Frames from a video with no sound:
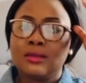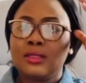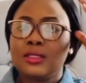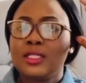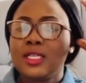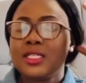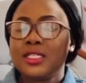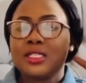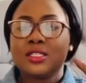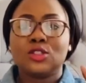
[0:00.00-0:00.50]

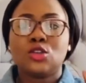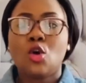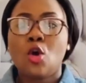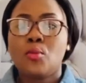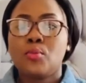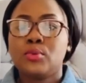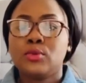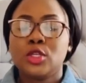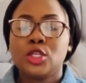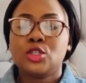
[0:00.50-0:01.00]
This is
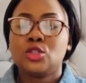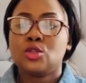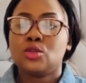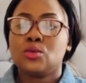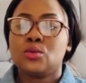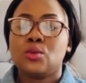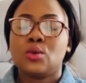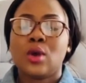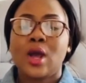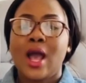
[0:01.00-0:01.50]
open
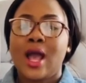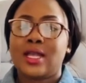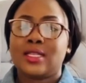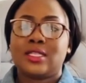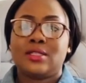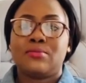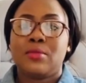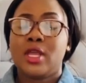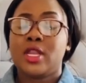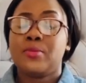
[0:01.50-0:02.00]
to
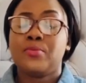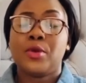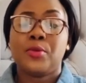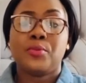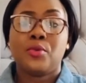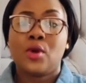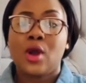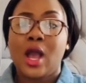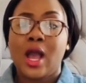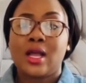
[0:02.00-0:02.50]
as many
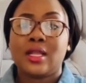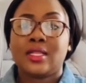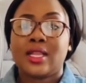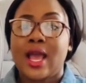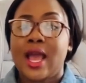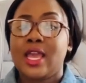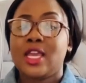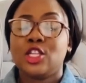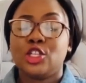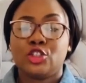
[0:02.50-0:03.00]
people
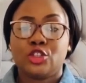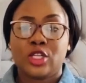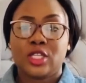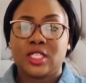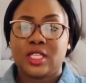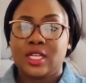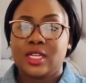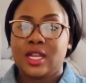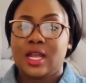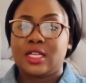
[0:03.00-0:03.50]
that are
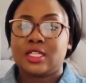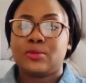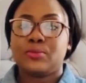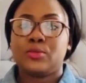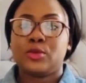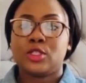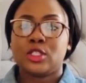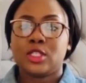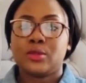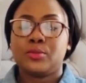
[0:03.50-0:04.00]
interested as
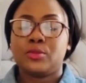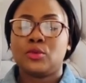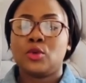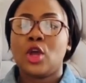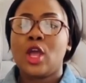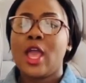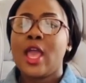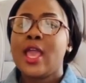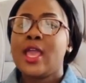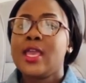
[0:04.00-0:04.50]
possible.
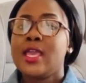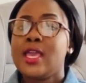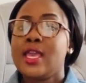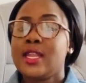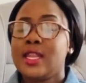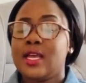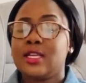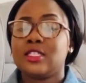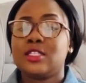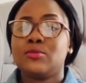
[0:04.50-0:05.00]

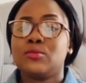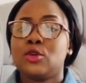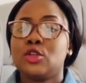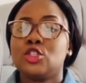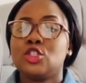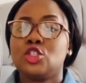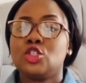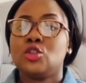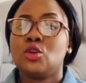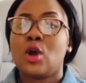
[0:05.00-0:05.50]
In as
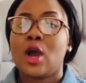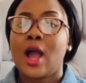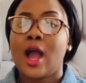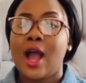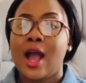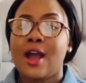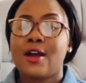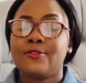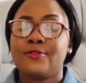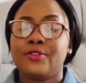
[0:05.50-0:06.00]
much you
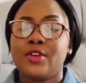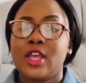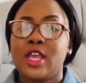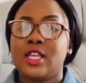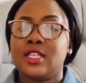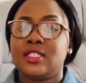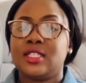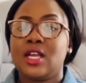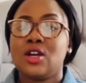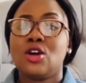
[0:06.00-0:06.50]
have
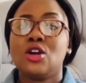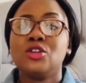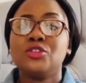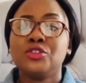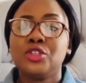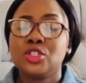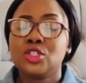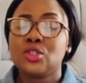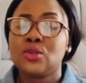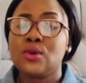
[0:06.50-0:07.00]
a
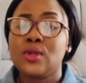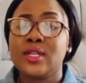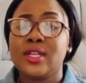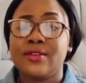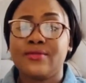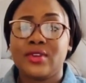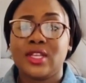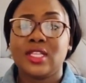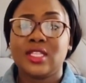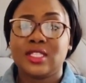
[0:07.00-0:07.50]
secondary school
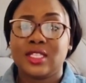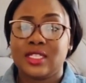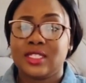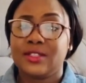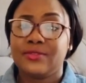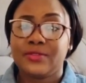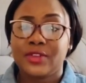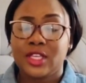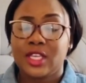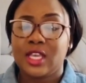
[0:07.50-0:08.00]
living
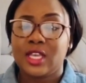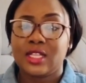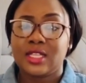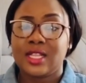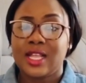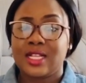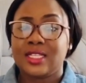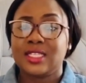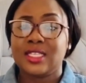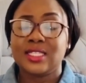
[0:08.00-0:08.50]
certificate,
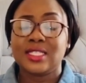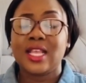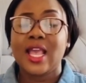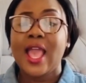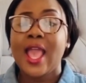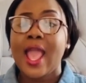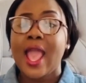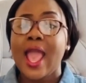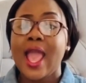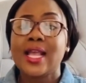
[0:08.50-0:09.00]
that is
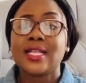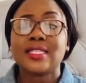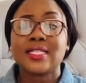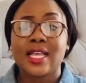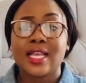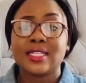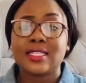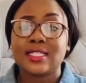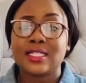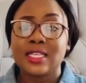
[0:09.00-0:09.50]

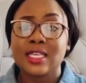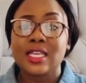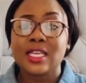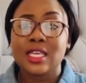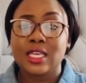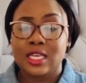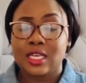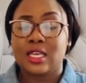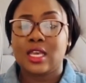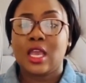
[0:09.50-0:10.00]

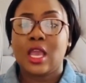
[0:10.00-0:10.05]
SSCE,